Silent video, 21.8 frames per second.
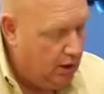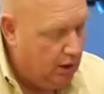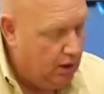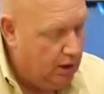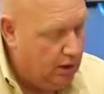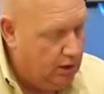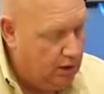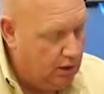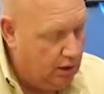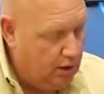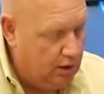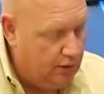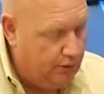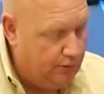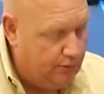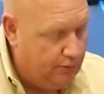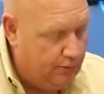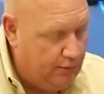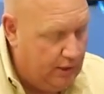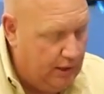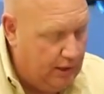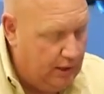is going to
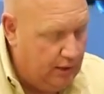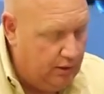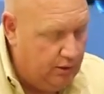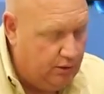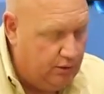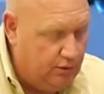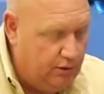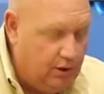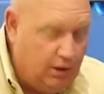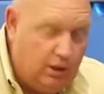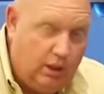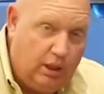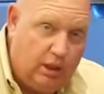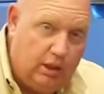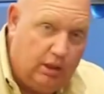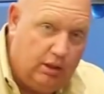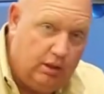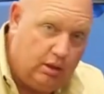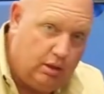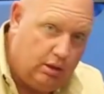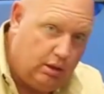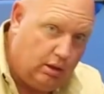thread into the nut
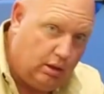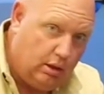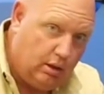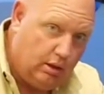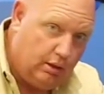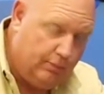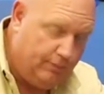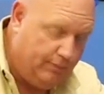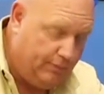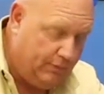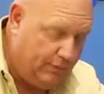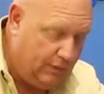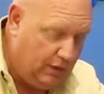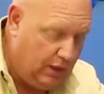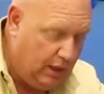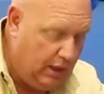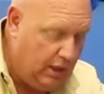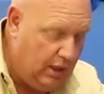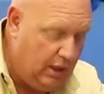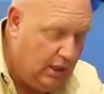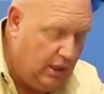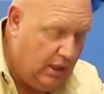insert,
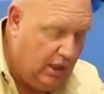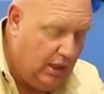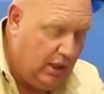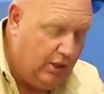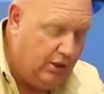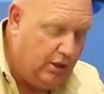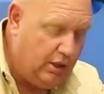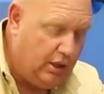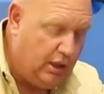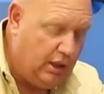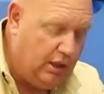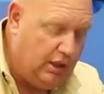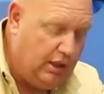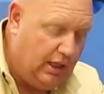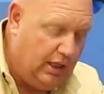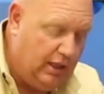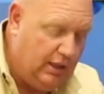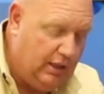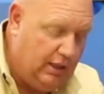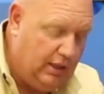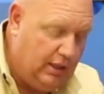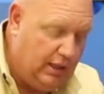okay? And you're going to
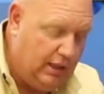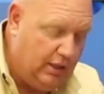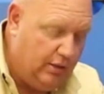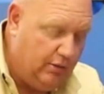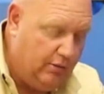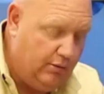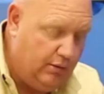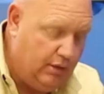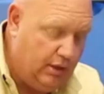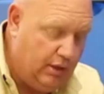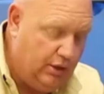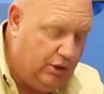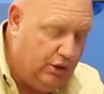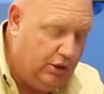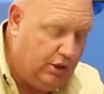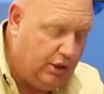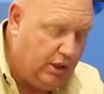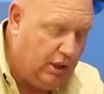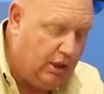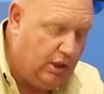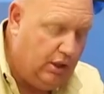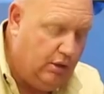tighten it down, and then
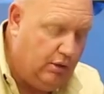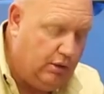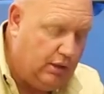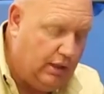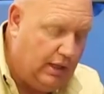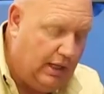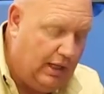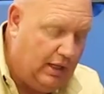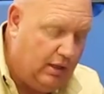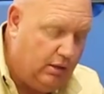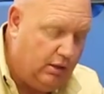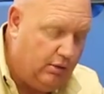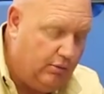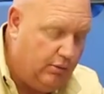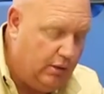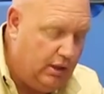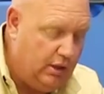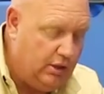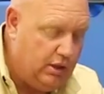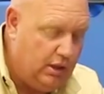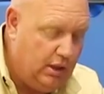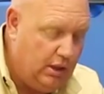you're going to use an Allen
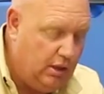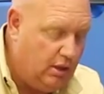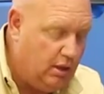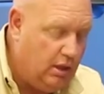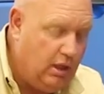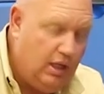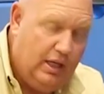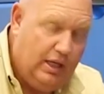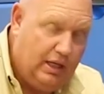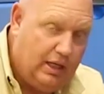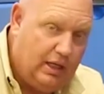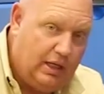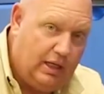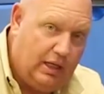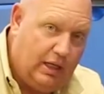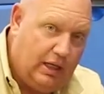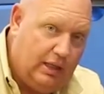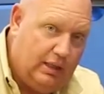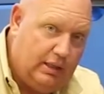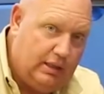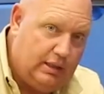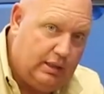wrench here and a
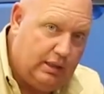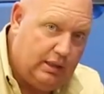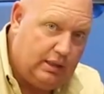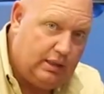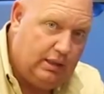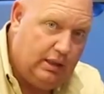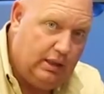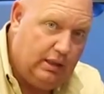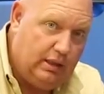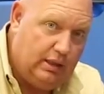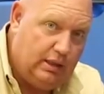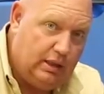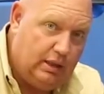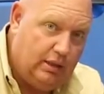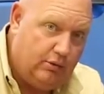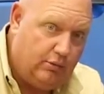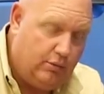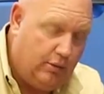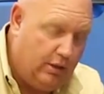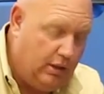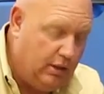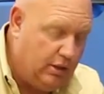9/16
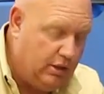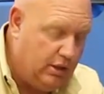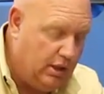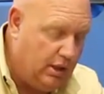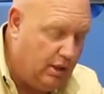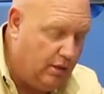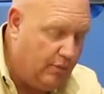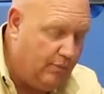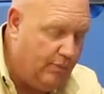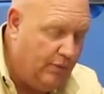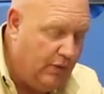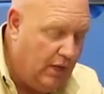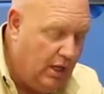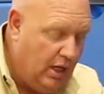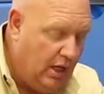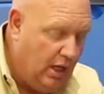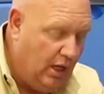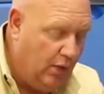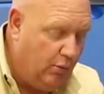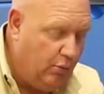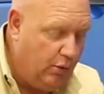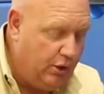inch wrench here.
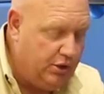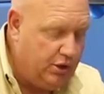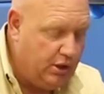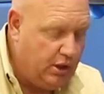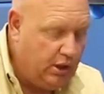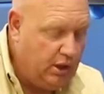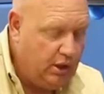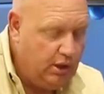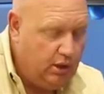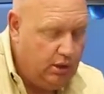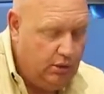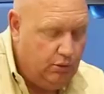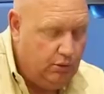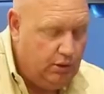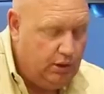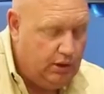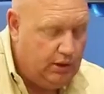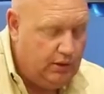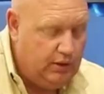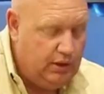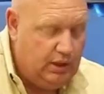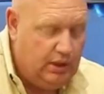And what you're going to do
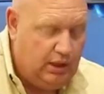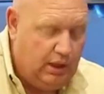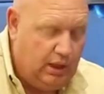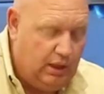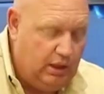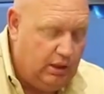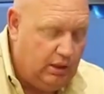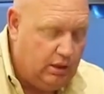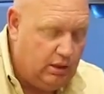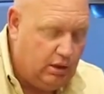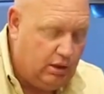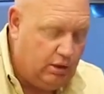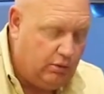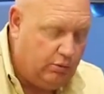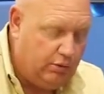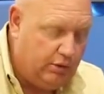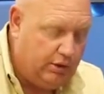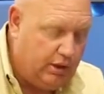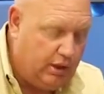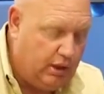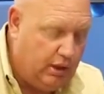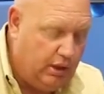is, nut inserts,
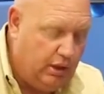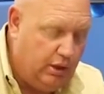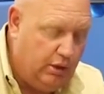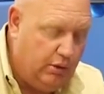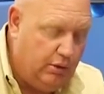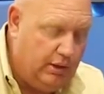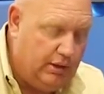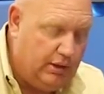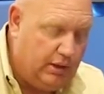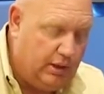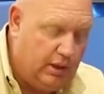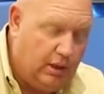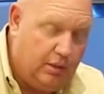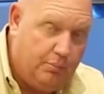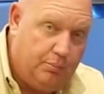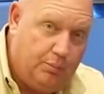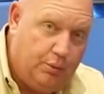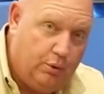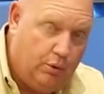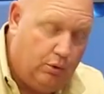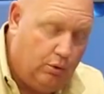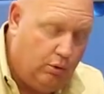what they're going to do is they're going to
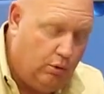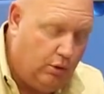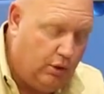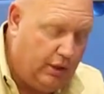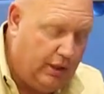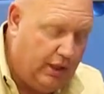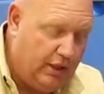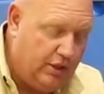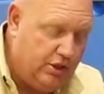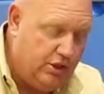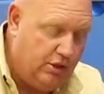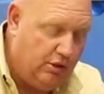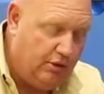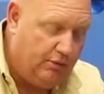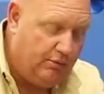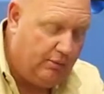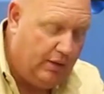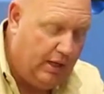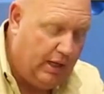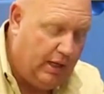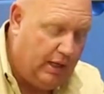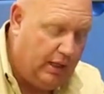pull as you
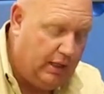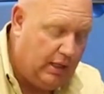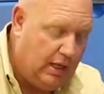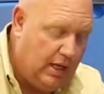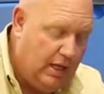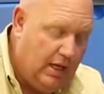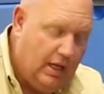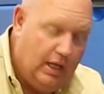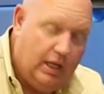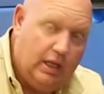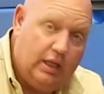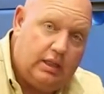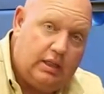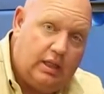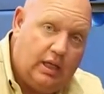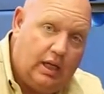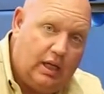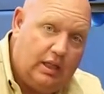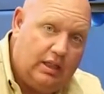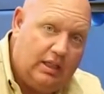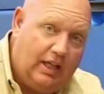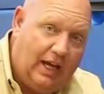thread it, and it's
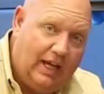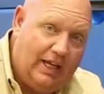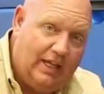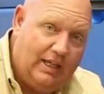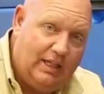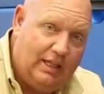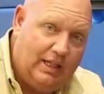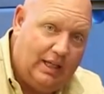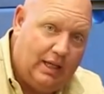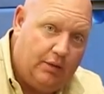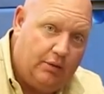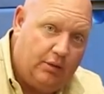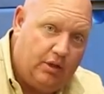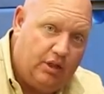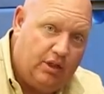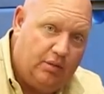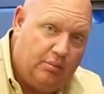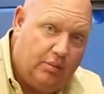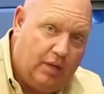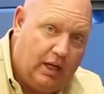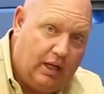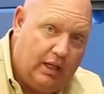going to tighten down on
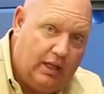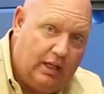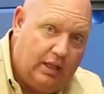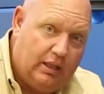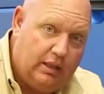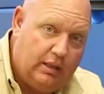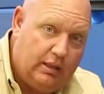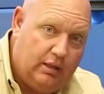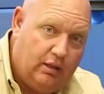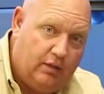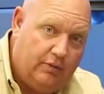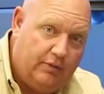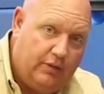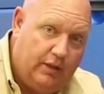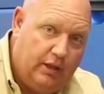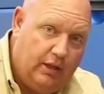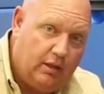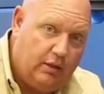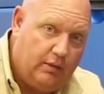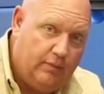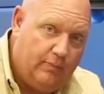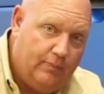the body itself
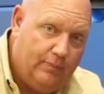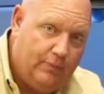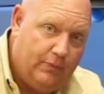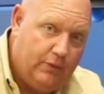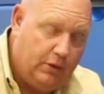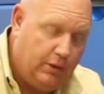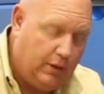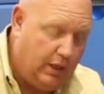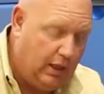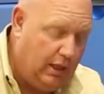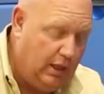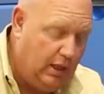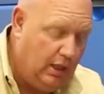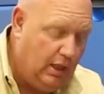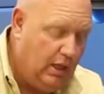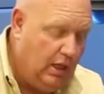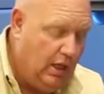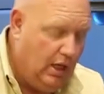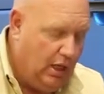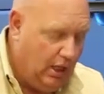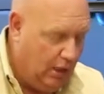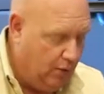here. Okay,
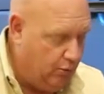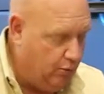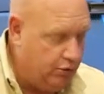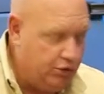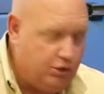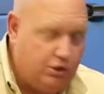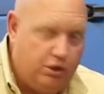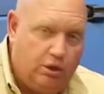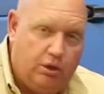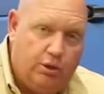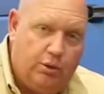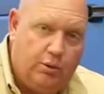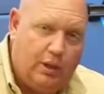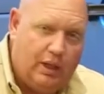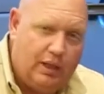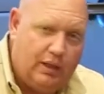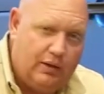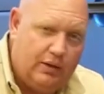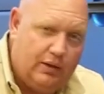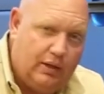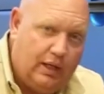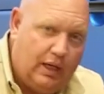and we'll show you
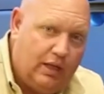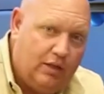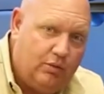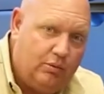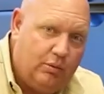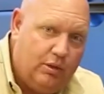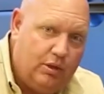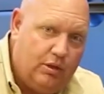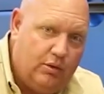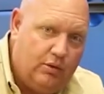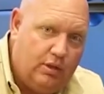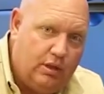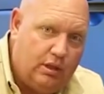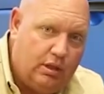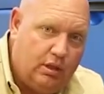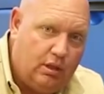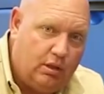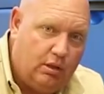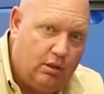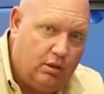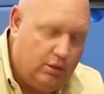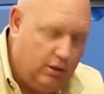as we do this
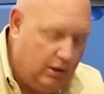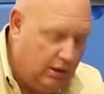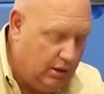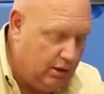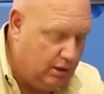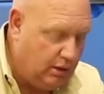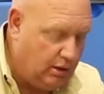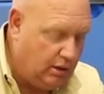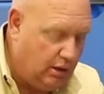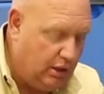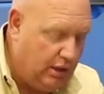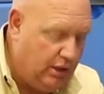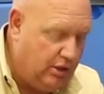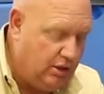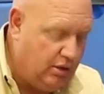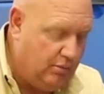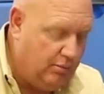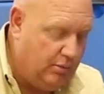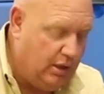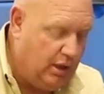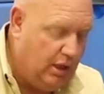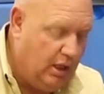along the
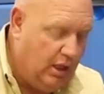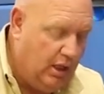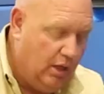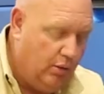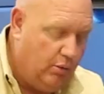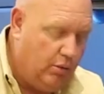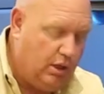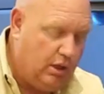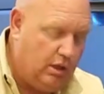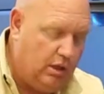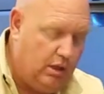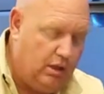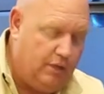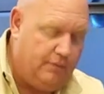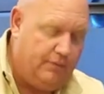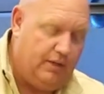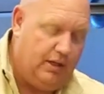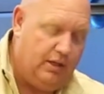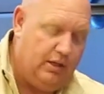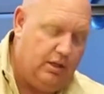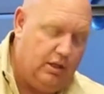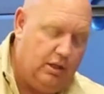installation, but I want to
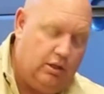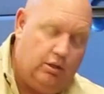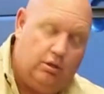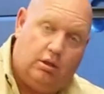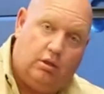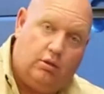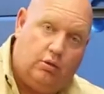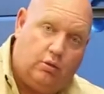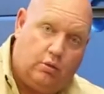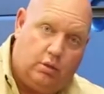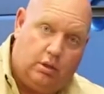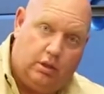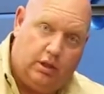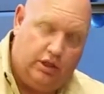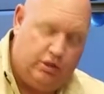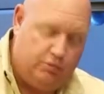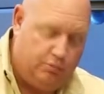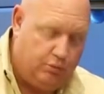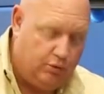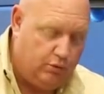clarify that you use a 1/4 inch